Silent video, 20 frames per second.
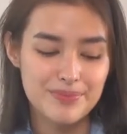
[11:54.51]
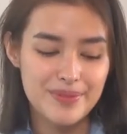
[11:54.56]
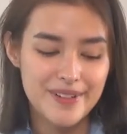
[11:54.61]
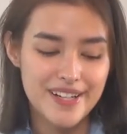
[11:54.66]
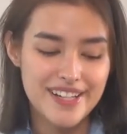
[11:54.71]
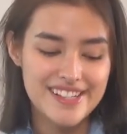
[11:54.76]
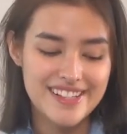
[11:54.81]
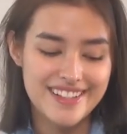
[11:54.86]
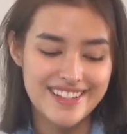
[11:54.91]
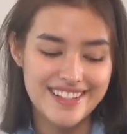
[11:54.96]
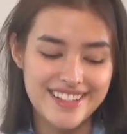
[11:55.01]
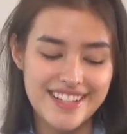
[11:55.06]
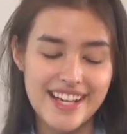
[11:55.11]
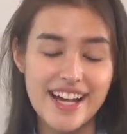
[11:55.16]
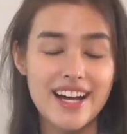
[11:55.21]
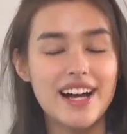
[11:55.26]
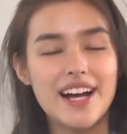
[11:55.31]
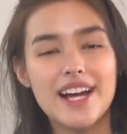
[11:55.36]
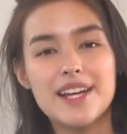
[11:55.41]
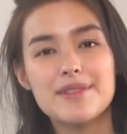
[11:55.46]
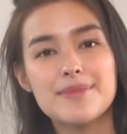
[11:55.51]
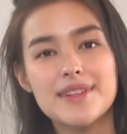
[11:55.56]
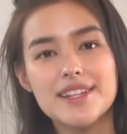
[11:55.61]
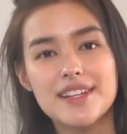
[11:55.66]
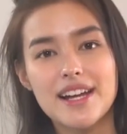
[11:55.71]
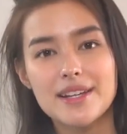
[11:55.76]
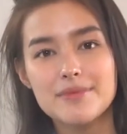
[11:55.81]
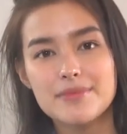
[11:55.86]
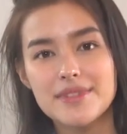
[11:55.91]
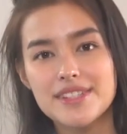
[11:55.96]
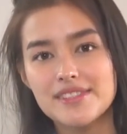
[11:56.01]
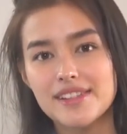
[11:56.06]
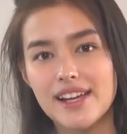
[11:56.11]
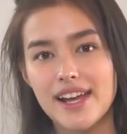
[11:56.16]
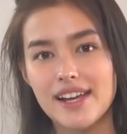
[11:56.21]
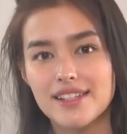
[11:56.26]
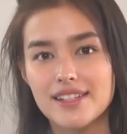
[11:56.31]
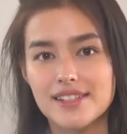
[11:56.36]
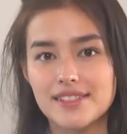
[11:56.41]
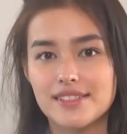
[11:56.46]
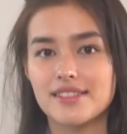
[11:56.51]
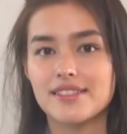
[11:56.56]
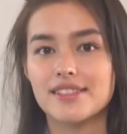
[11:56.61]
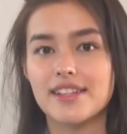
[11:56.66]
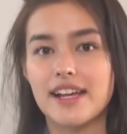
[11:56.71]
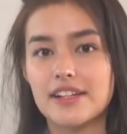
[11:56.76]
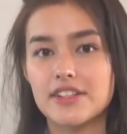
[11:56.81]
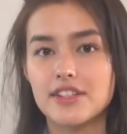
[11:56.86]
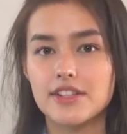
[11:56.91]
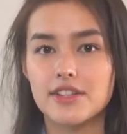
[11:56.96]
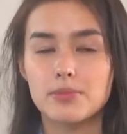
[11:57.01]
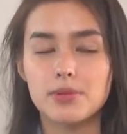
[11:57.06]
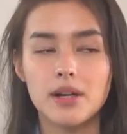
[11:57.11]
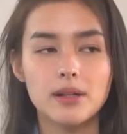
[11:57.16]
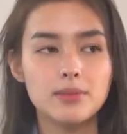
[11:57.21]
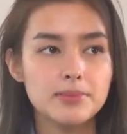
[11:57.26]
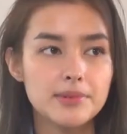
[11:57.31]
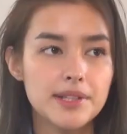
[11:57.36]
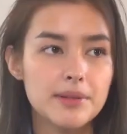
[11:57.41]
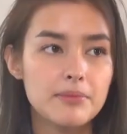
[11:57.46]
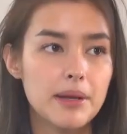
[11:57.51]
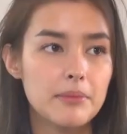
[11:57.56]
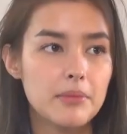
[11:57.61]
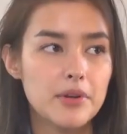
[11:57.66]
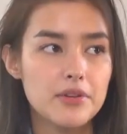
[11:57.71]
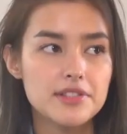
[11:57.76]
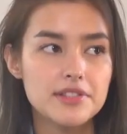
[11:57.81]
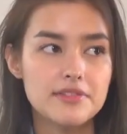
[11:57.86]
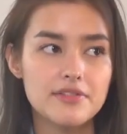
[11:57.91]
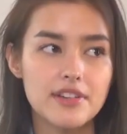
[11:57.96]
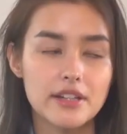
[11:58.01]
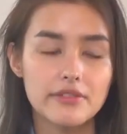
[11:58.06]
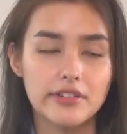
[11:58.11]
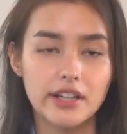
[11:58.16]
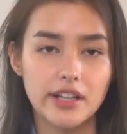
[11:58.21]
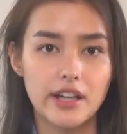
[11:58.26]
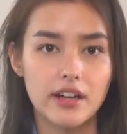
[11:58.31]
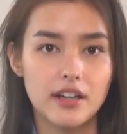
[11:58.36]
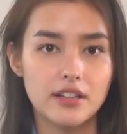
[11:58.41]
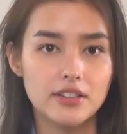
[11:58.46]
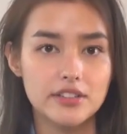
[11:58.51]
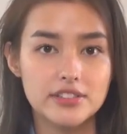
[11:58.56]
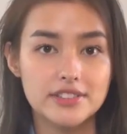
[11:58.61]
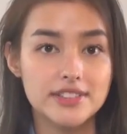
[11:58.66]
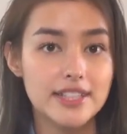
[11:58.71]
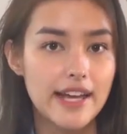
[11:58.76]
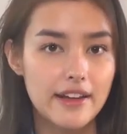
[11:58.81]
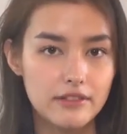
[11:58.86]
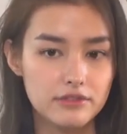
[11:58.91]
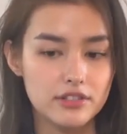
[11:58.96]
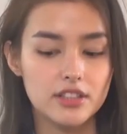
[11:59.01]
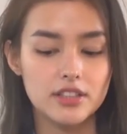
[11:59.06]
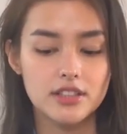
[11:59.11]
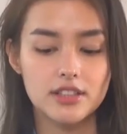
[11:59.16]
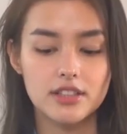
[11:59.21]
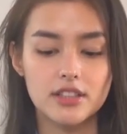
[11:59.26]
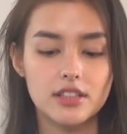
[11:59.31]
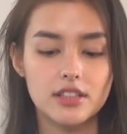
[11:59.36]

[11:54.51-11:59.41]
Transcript: But yeah, I miss Agnes and Xander. They're probably my most favorite characters ever.